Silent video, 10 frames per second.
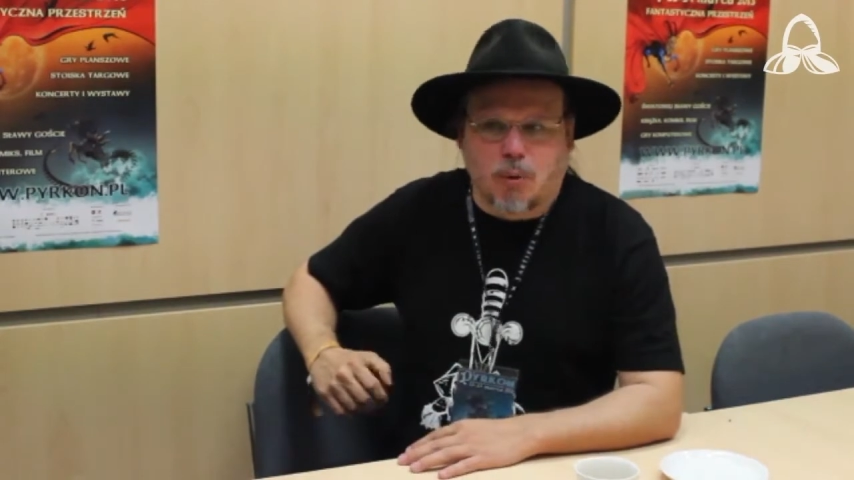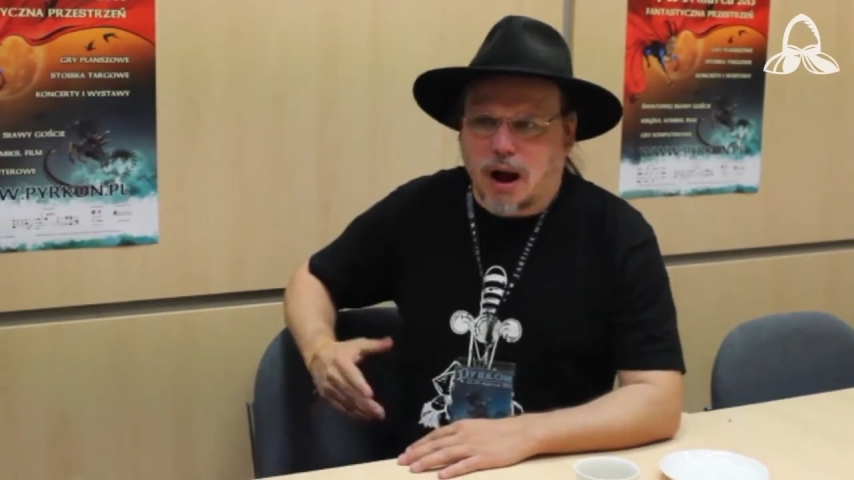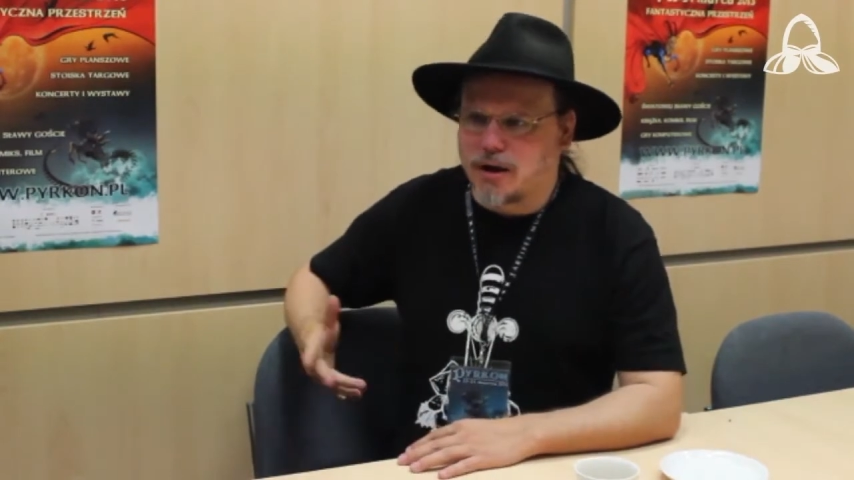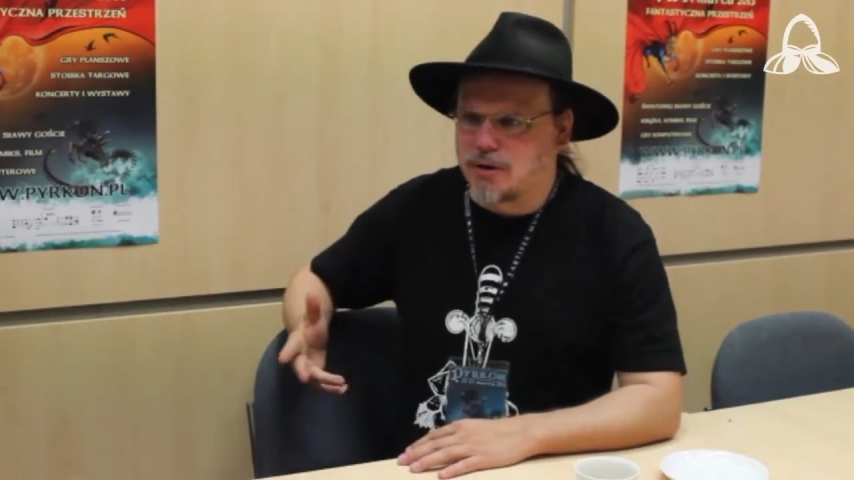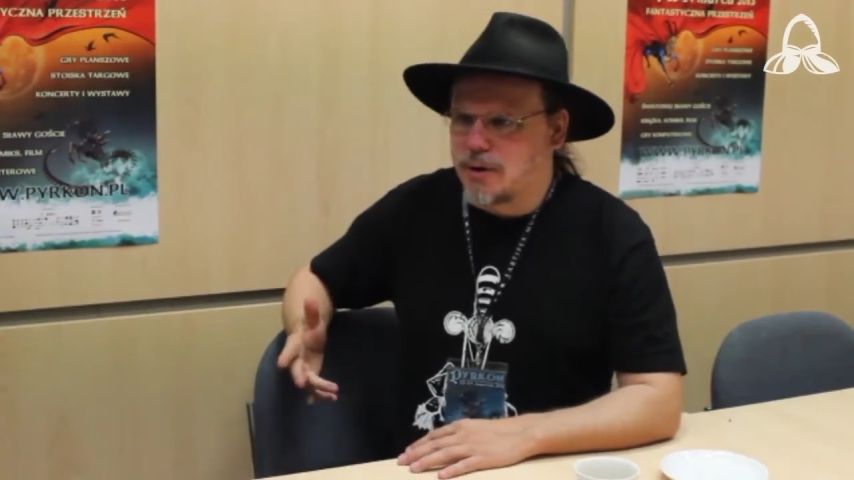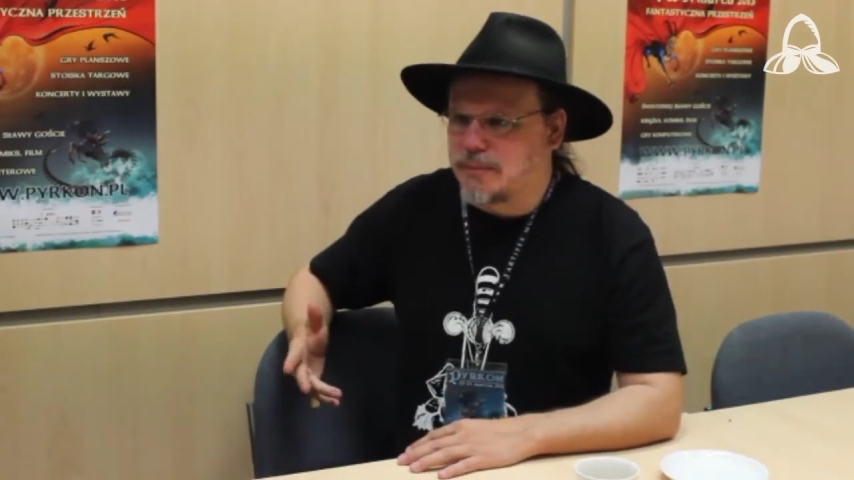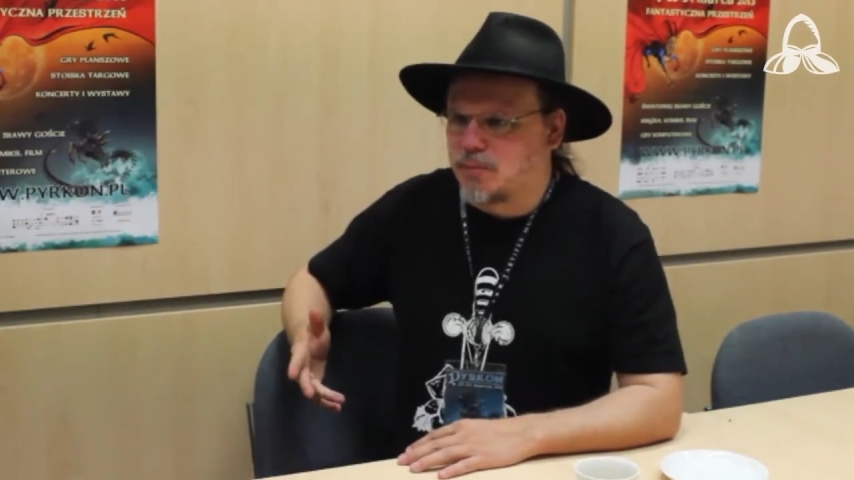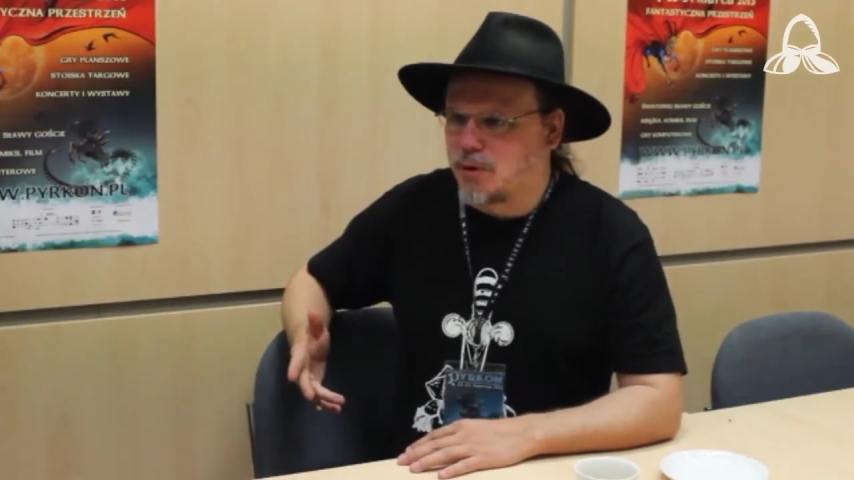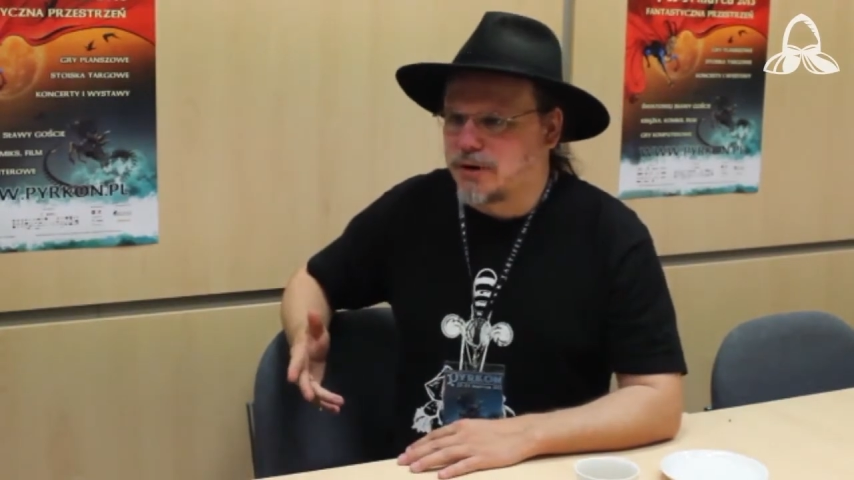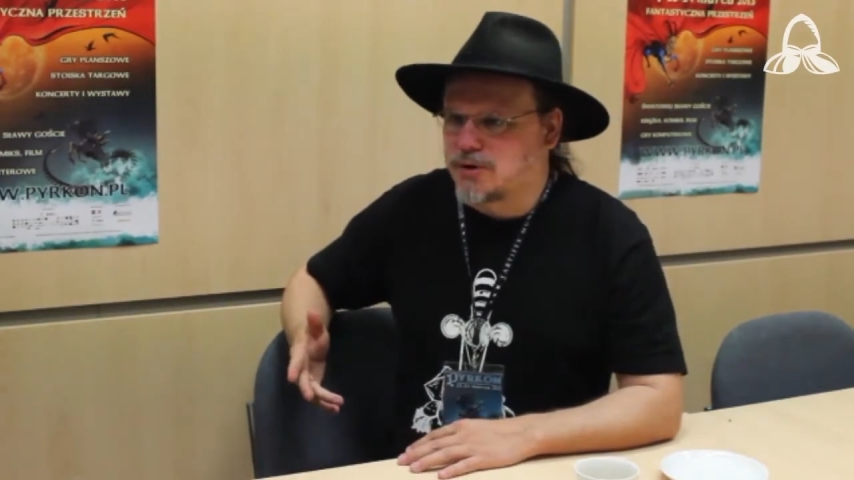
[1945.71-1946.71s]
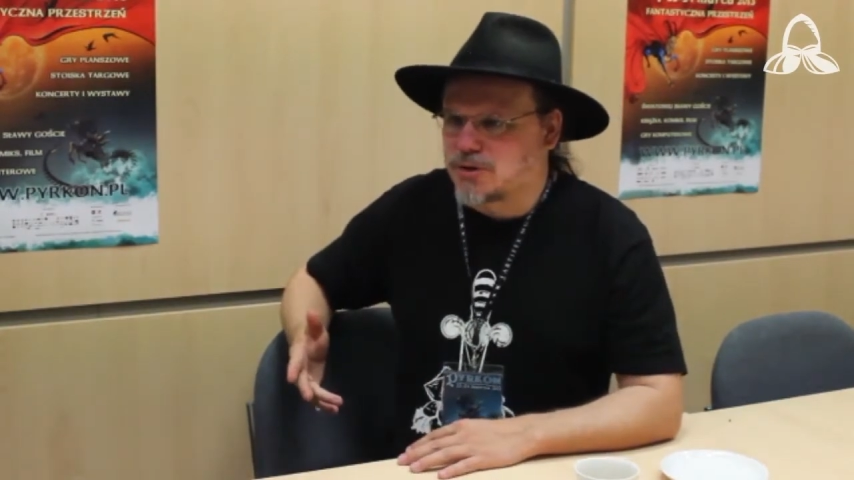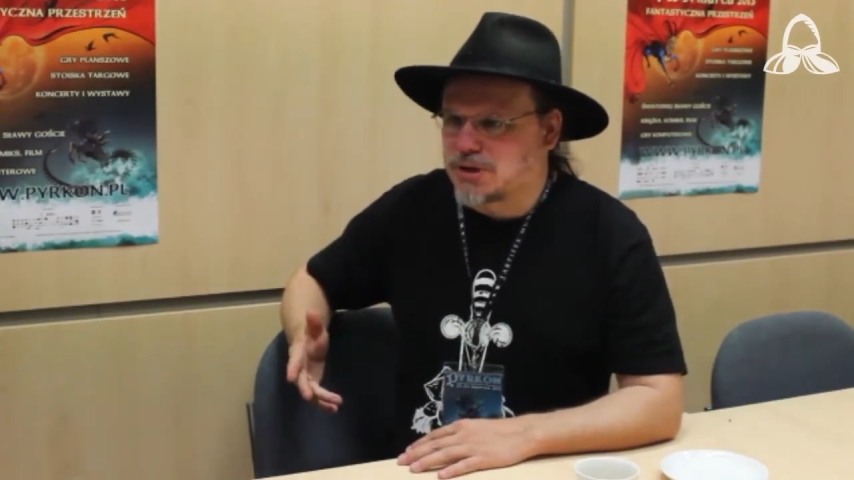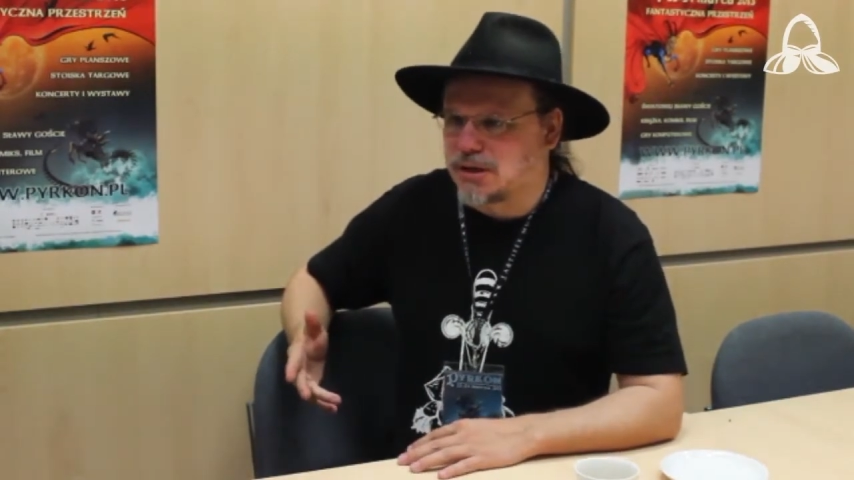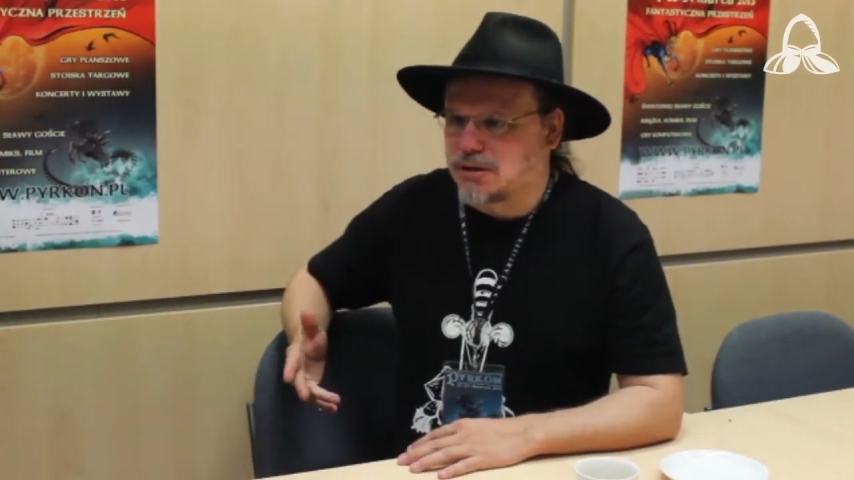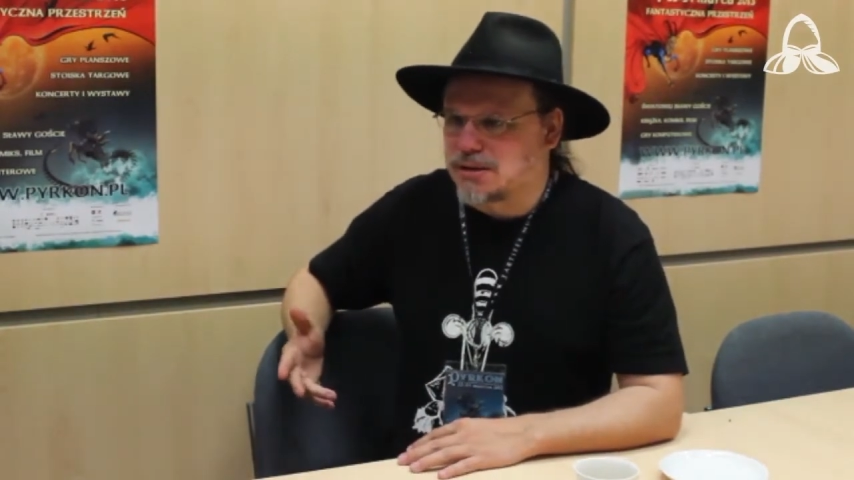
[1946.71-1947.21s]
why aren't women more
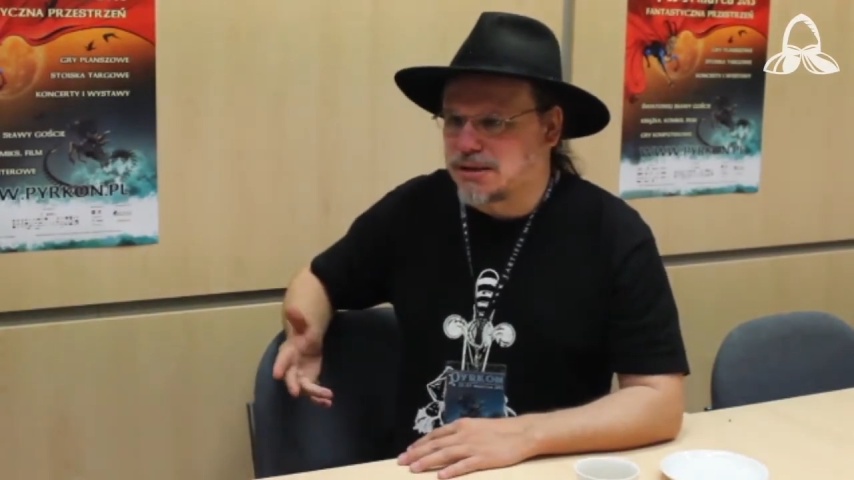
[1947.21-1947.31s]
interested in